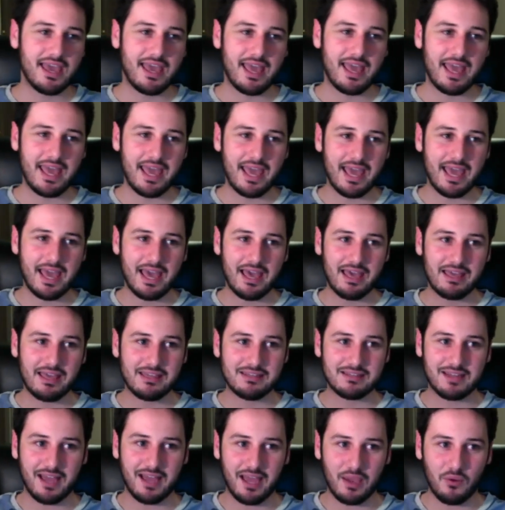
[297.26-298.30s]

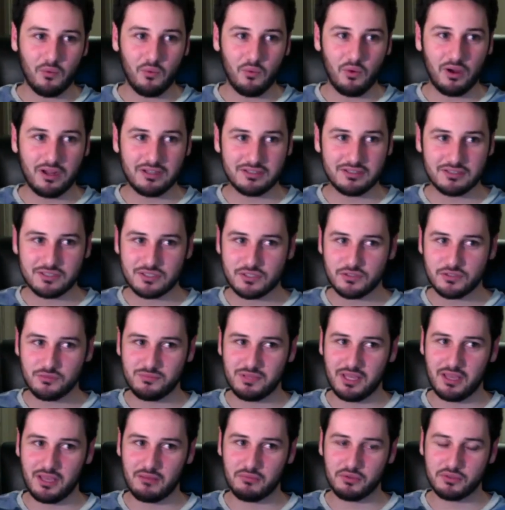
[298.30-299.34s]
and I want to
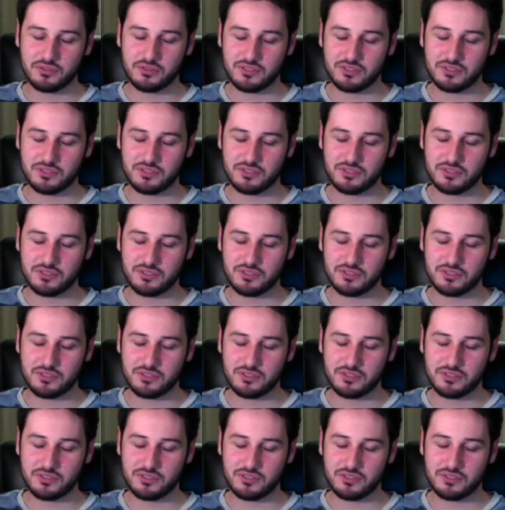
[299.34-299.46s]
be able